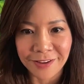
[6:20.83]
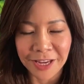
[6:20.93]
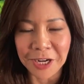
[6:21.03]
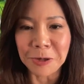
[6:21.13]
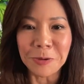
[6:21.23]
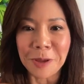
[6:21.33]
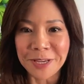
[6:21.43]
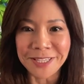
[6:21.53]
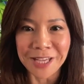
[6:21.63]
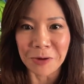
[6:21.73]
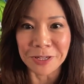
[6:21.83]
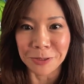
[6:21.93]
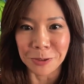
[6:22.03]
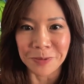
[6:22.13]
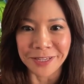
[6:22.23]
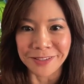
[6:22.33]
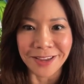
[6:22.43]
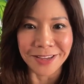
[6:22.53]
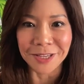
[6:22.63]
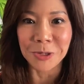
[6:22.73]
and i know that may sound a little bit
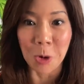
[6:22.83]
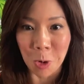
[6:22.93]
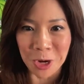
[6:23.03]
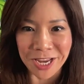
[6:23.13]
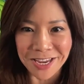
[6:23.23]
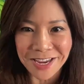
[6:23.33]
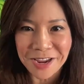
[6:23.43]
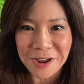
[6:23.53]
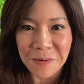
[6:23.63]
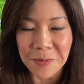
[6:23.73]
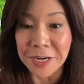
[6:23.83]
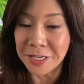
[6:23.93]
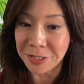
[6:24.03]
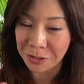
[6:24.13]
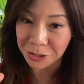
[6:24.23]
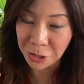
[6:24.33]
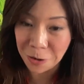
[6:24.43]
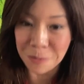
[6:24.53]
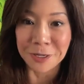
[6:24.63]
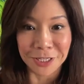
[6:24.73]
like corny but it is
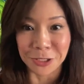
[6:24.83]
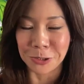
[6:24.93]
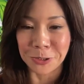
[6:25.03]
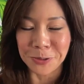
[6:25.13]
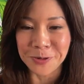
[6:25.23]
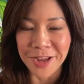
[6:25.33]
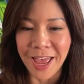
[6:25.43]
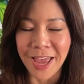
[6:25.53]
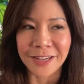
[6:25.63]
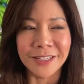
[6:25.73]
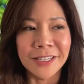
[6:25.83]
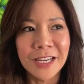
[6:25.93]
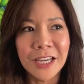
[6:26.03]
totally true and